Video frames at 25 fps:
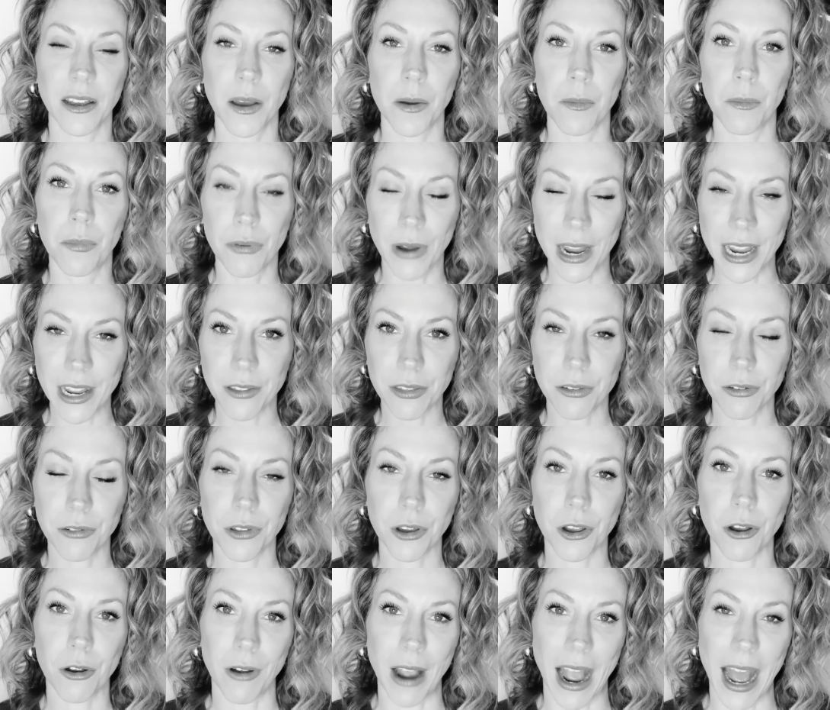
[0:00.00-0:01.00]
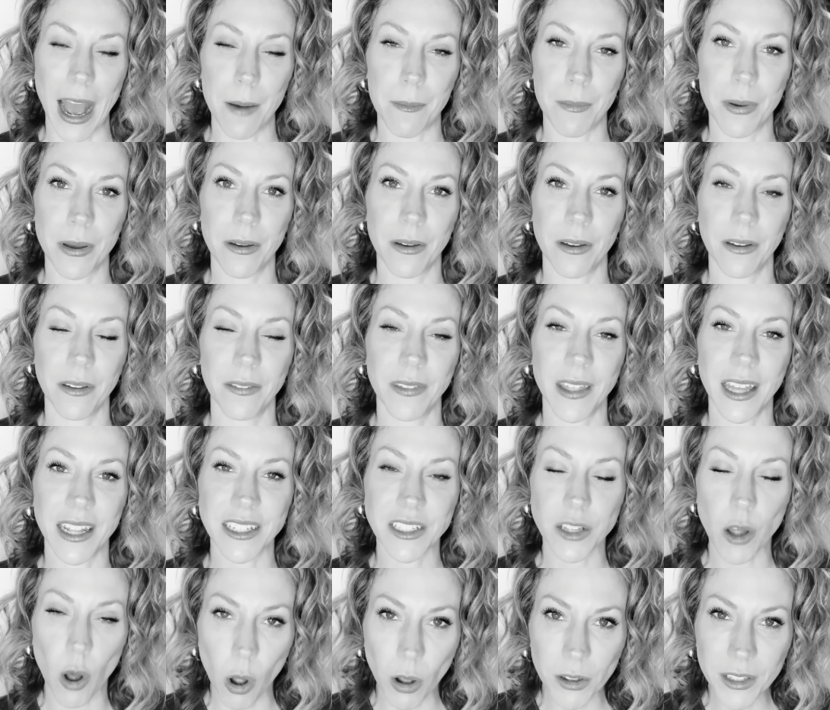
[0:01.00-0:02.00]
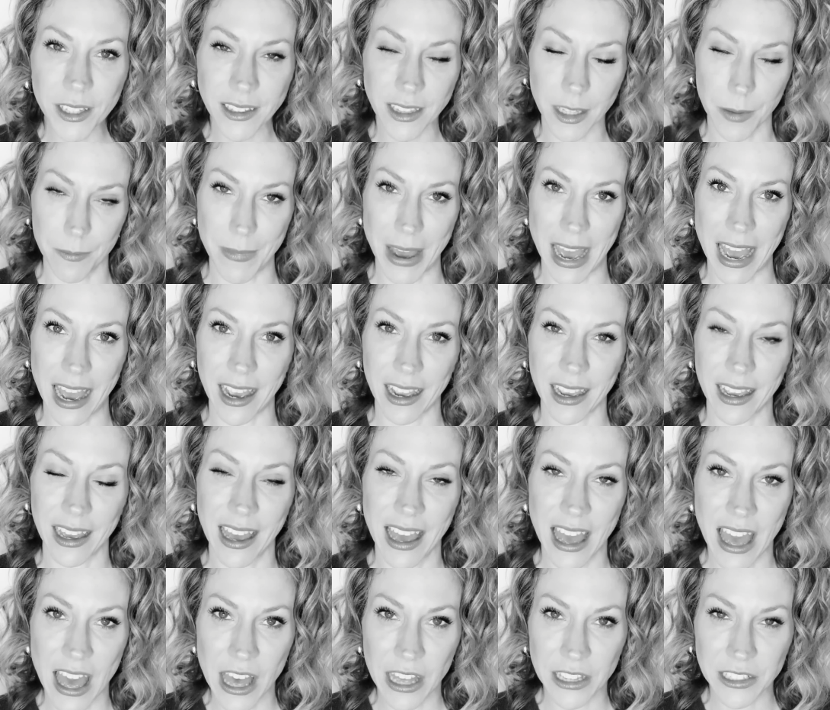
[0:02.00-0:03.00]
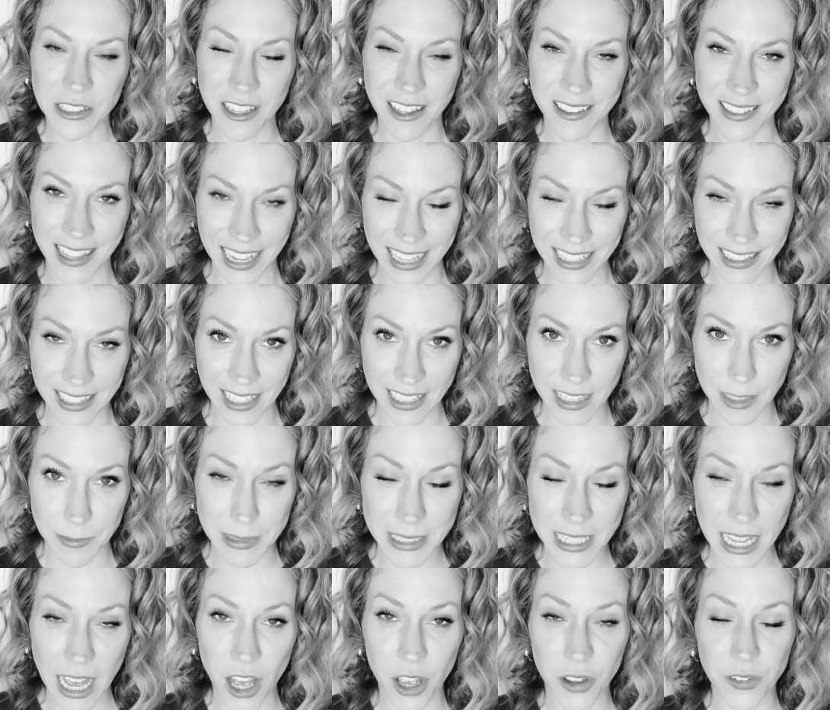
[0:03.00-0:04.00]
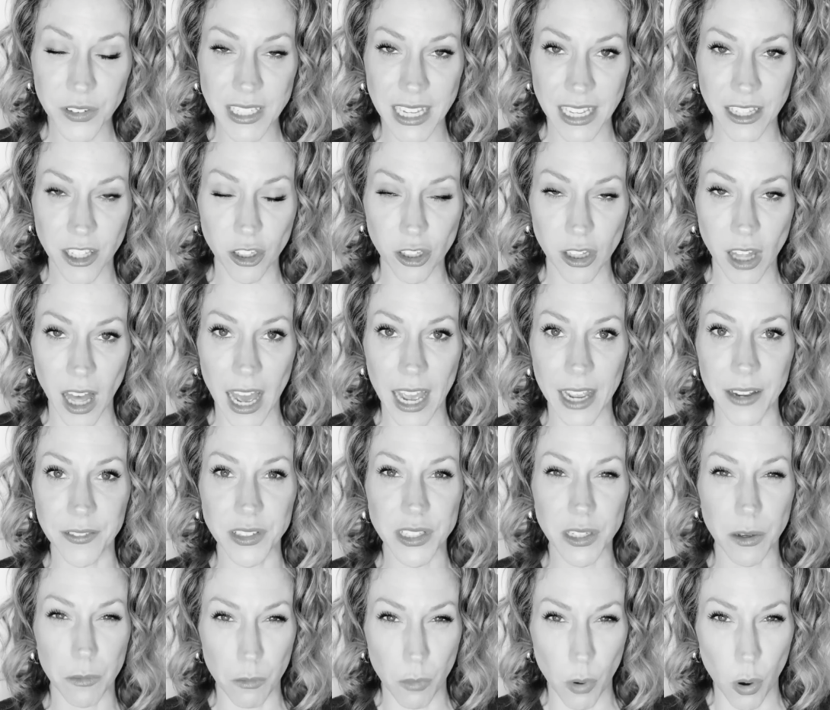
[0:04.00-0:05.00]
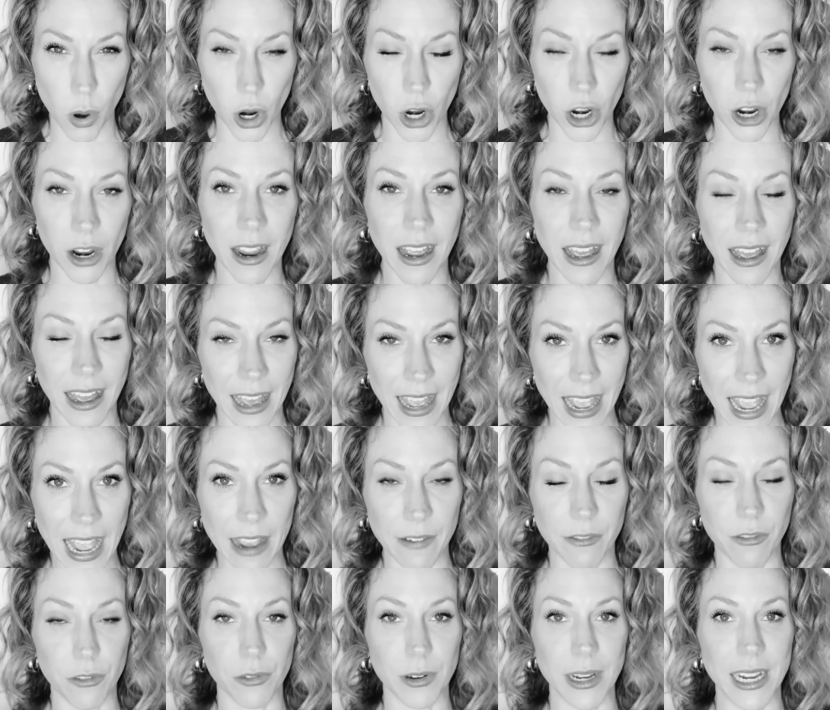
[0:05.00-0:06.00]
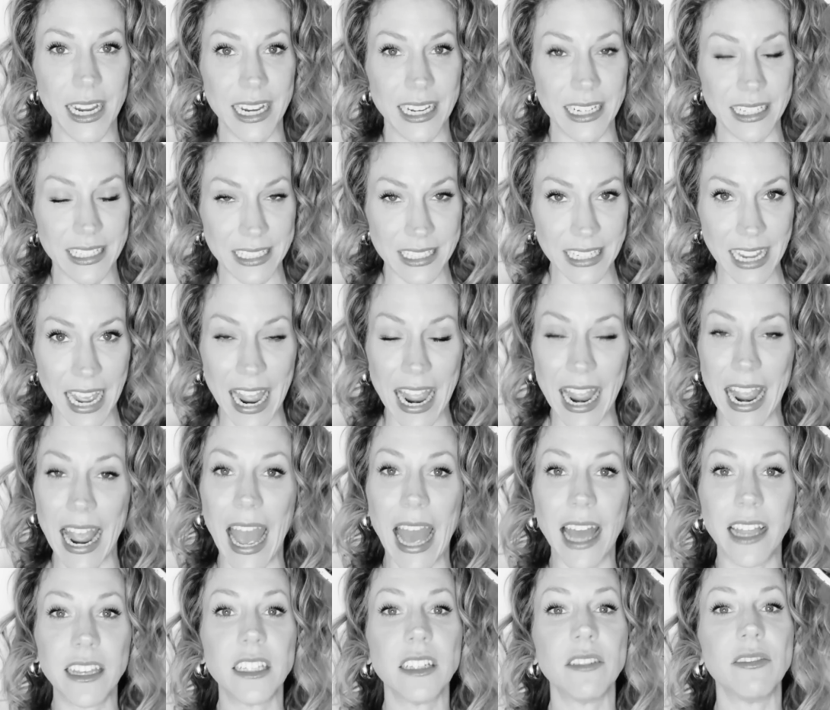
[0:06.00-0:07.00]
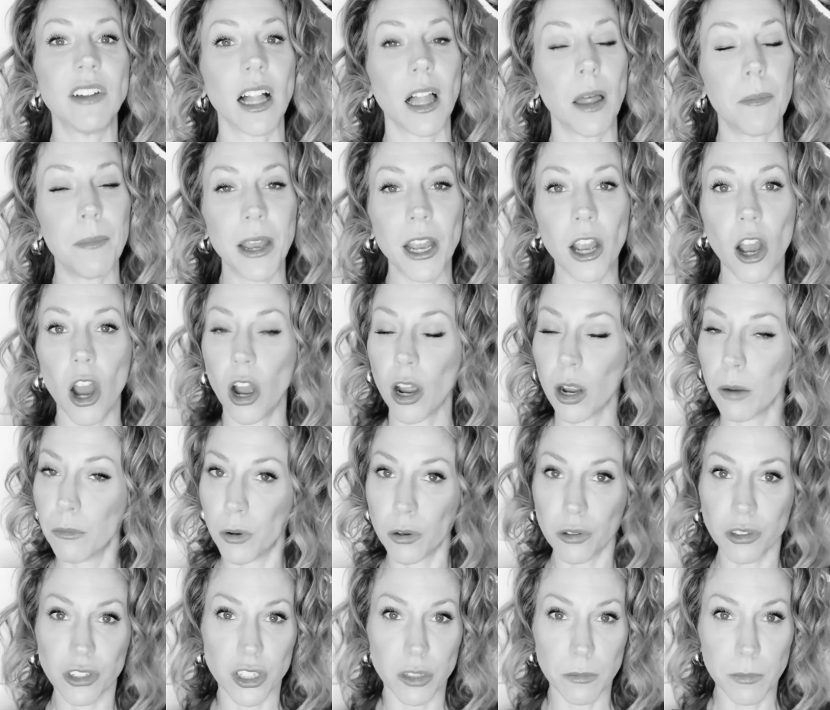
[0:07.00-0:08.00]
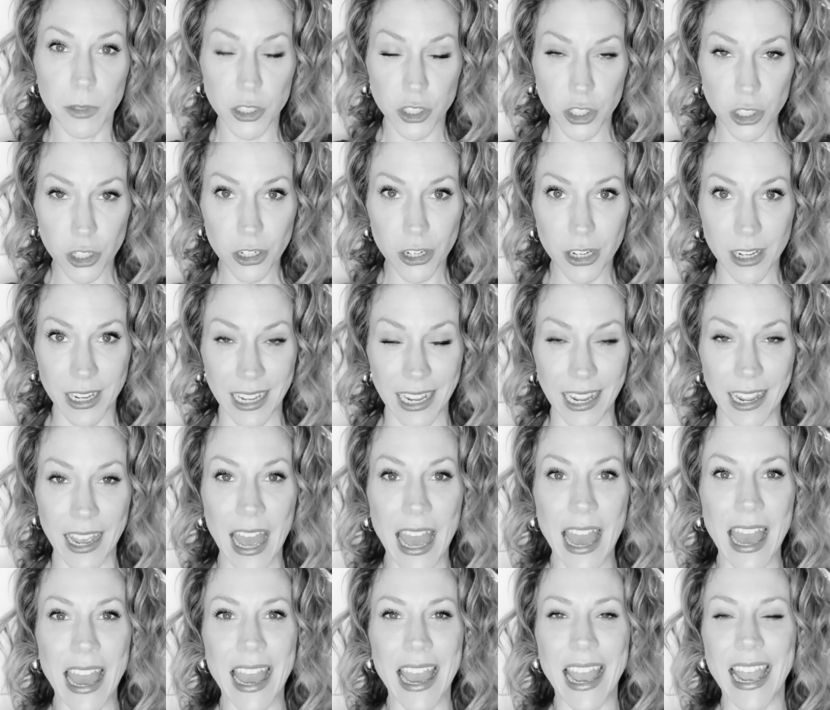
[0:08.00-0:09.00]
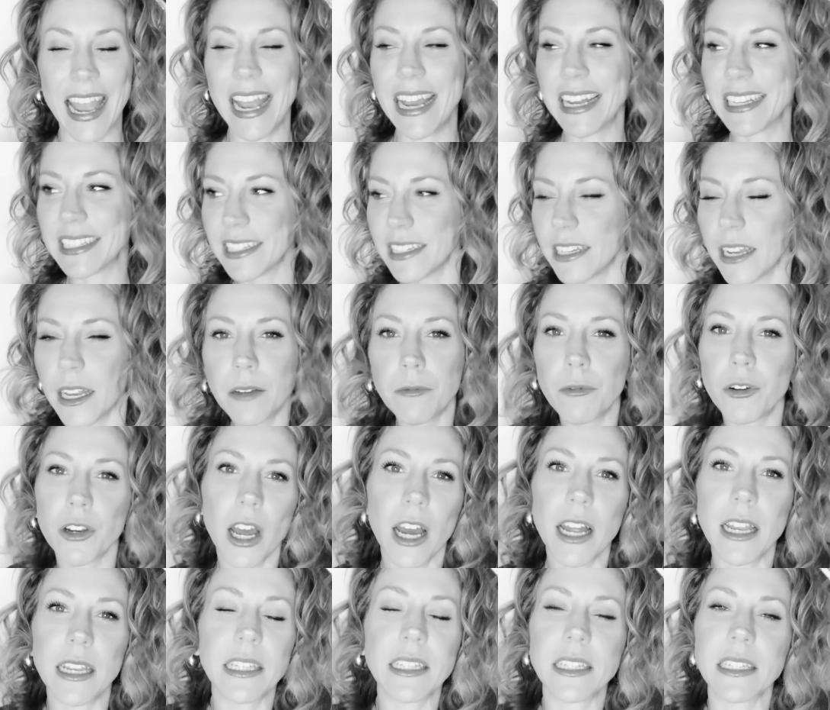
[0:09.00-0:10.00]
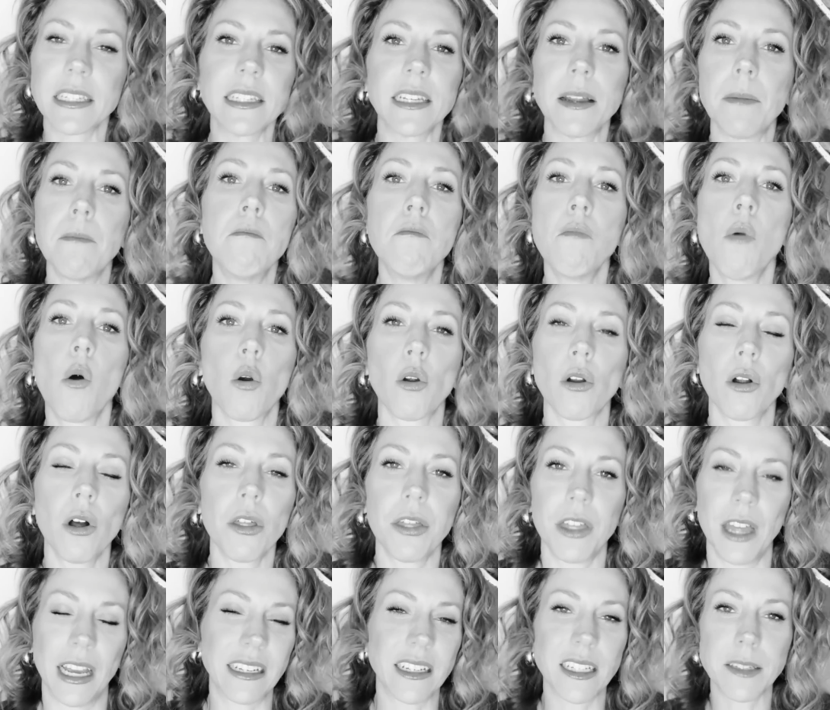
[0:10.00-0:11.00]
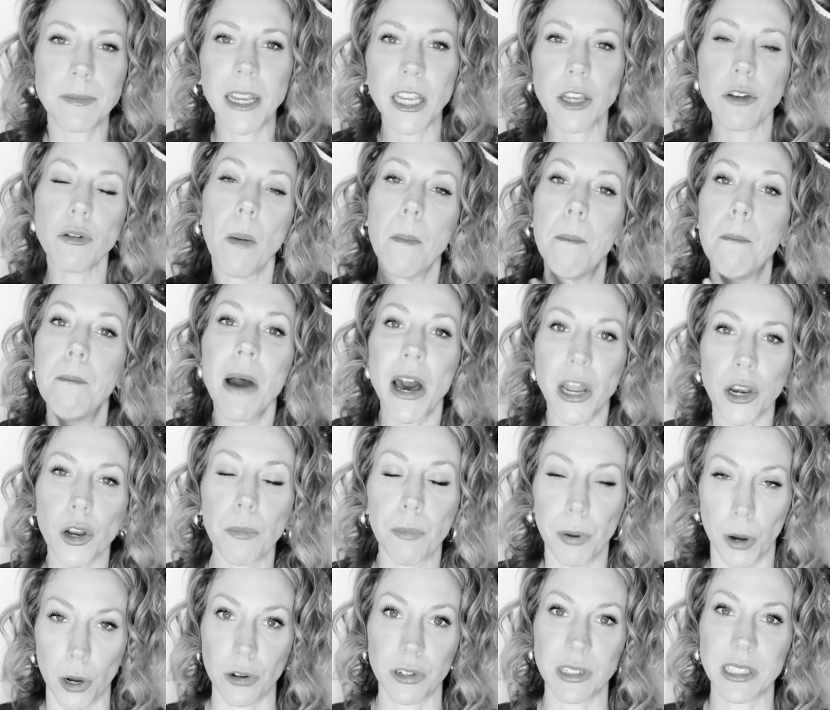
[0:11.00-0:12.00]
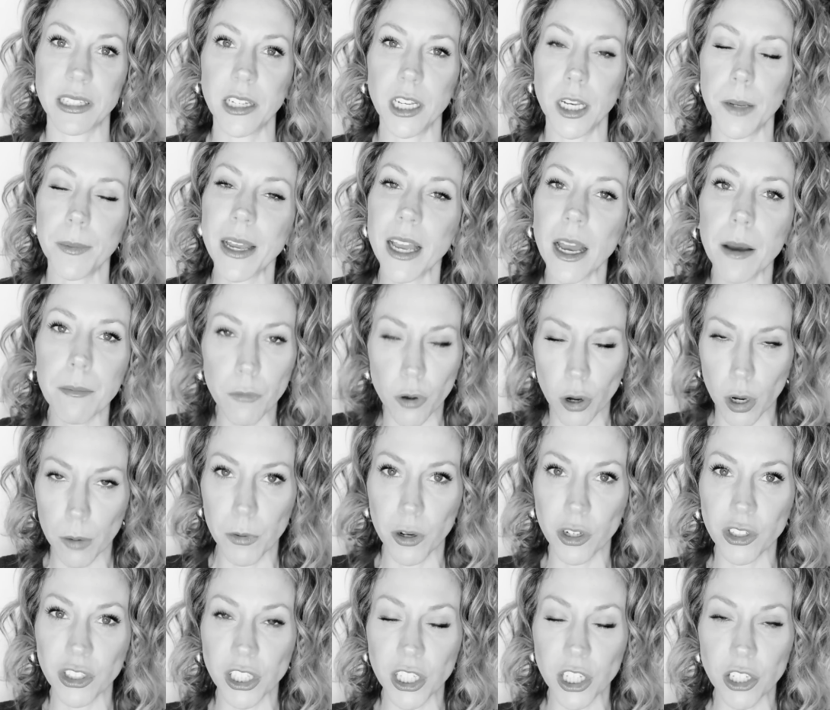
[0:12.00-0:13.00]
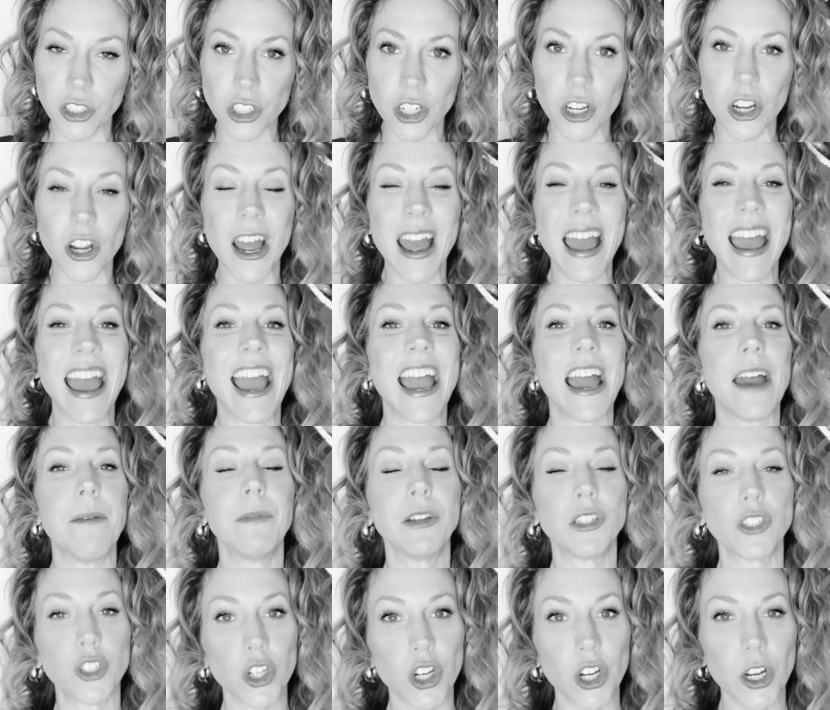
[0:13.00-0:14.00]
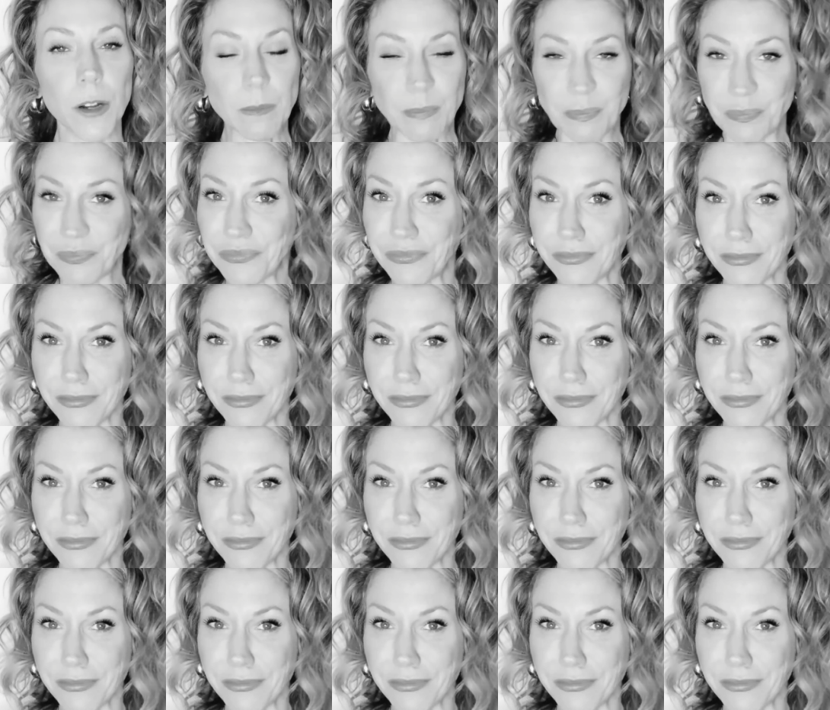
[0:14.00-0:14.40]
break through the crap that is holding them back, so that they can like themselves and their lives more every day. And developing our emotional maturity isn't a moral thing. It doesn't make you a better person to become more emotionally mature.